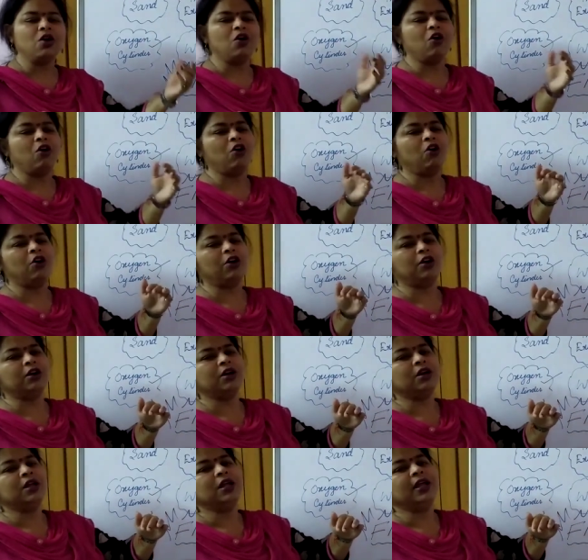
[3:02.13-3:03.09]
or
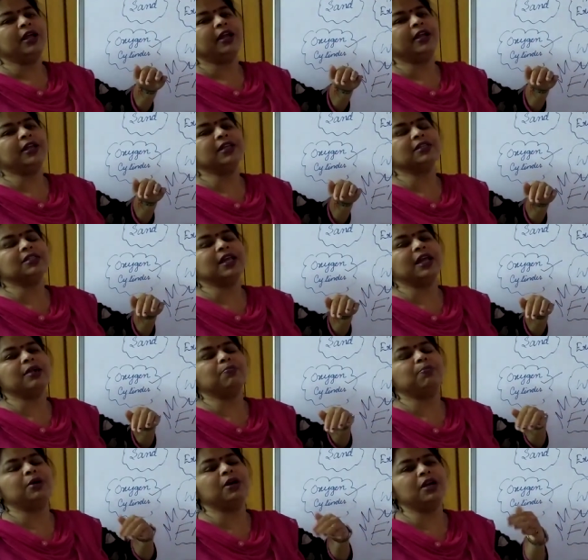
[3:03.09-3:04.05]
it is
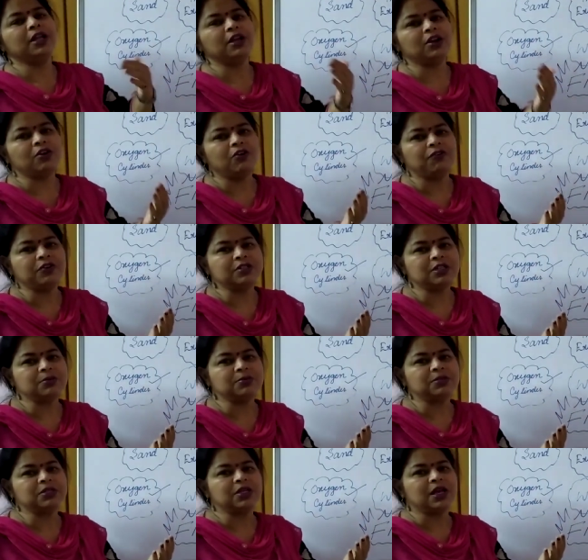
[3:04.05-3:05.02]
like burning of a
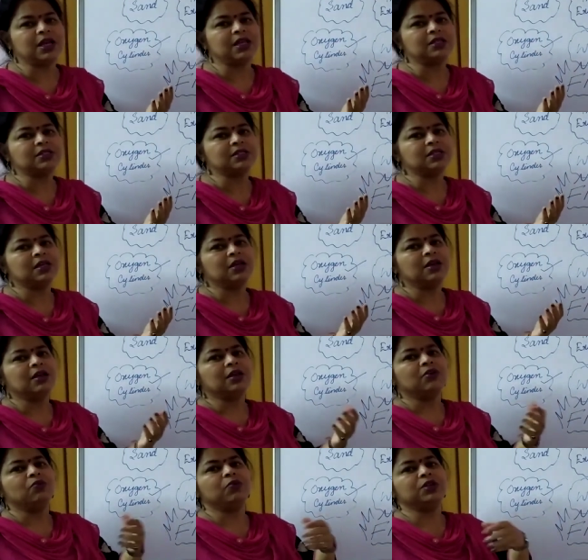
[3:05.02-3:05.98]
substance
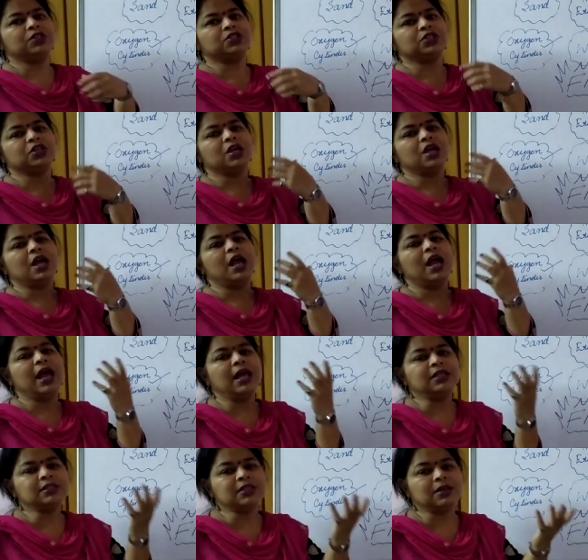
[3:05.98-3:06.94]
which
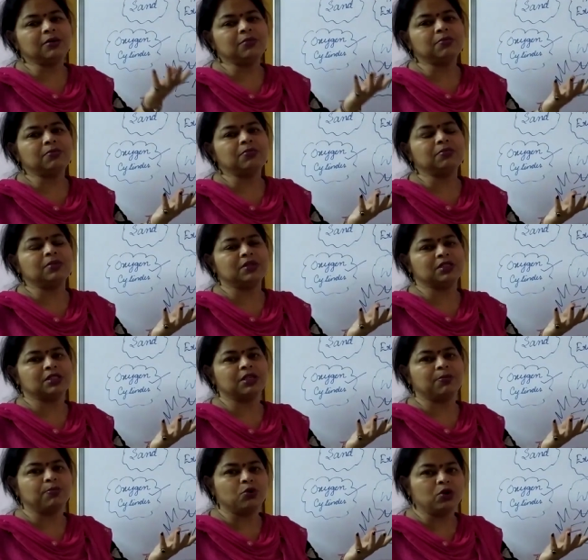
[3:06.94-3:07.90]
has some
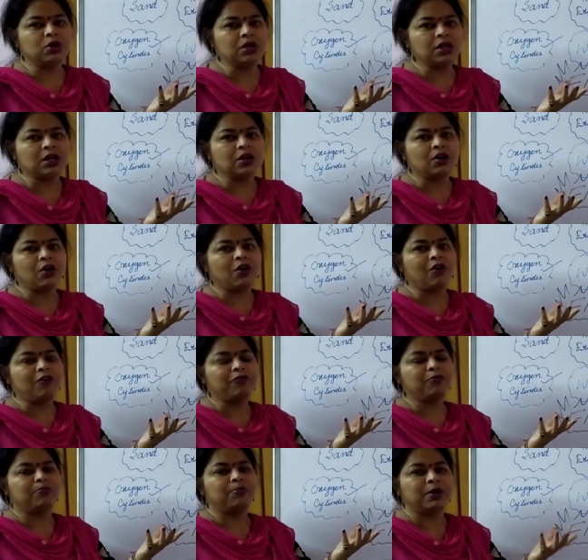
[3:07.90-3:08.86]
supporter
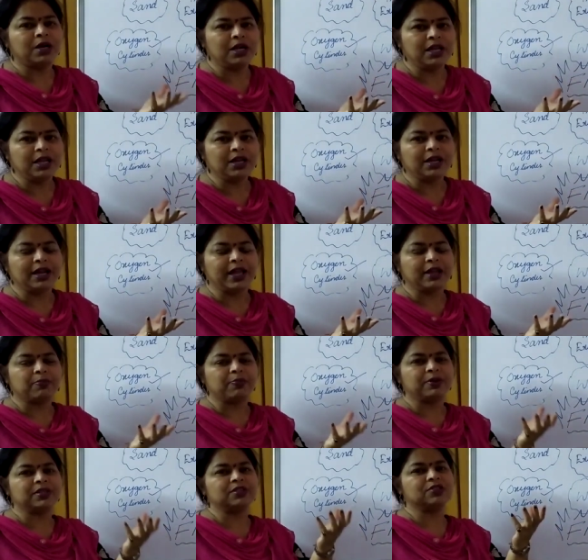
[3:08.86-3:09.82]
of burning, like
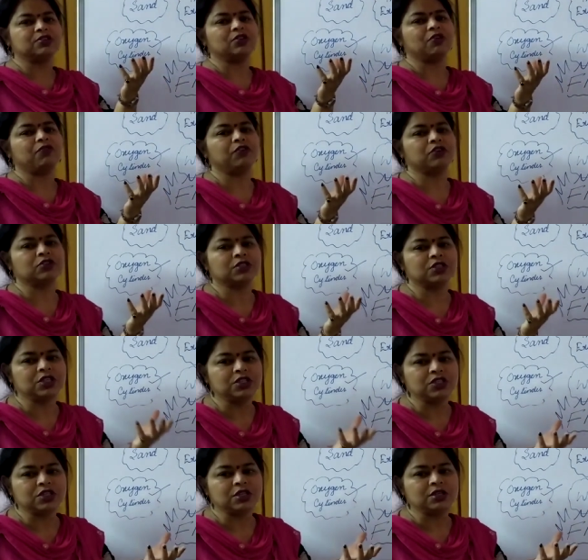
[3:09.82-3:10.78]
presence of
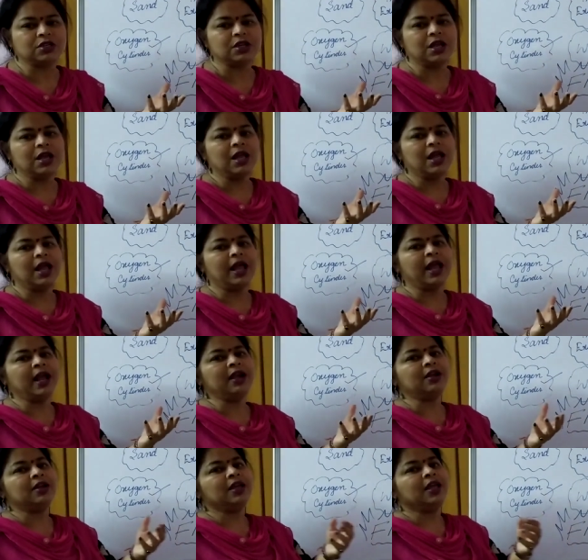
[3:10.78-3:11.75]
oxygen,
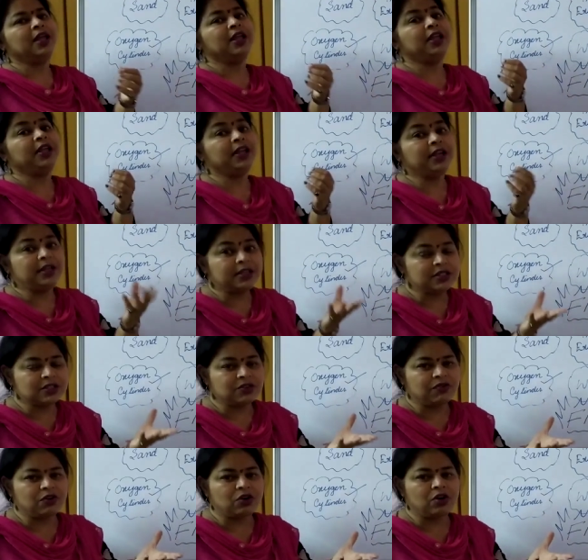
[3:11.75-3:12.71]
and heat is
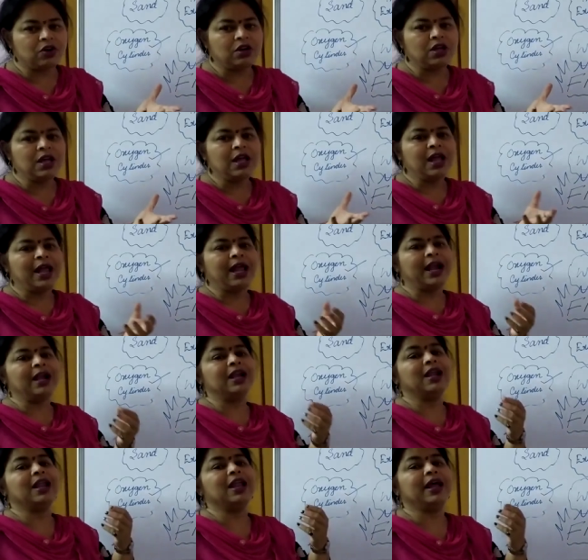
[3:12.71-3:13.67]
evolved
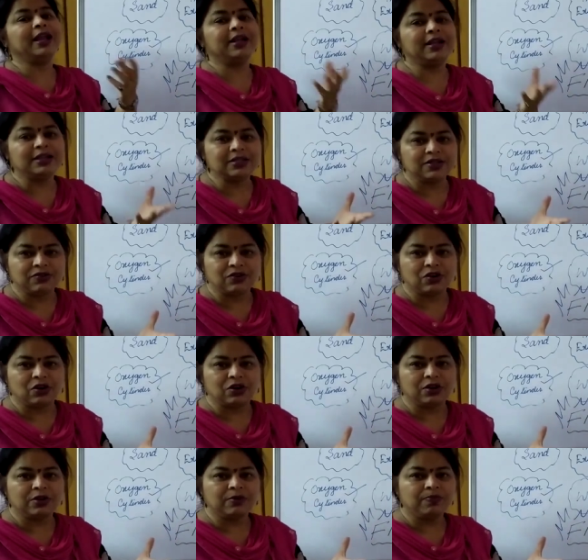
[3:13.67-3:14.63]
and light is
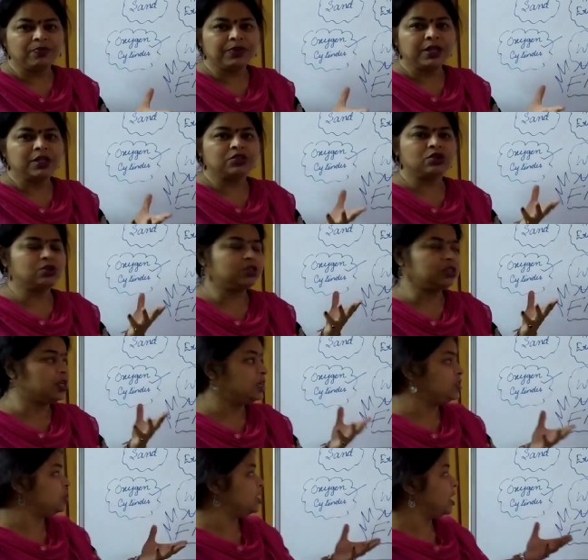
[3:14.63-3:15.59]
evolved. So
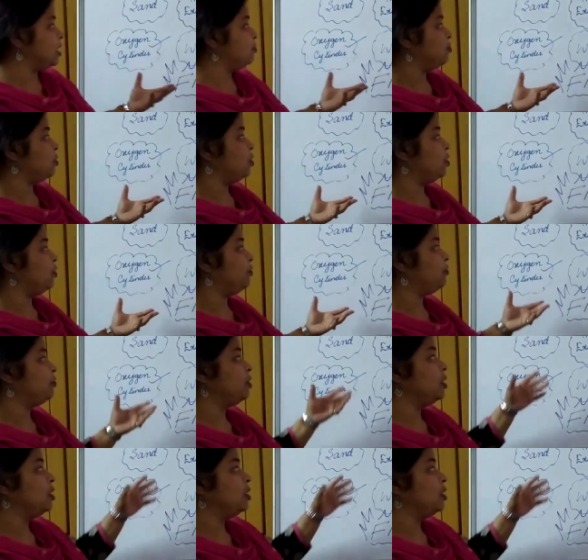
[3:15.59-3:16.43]
such type of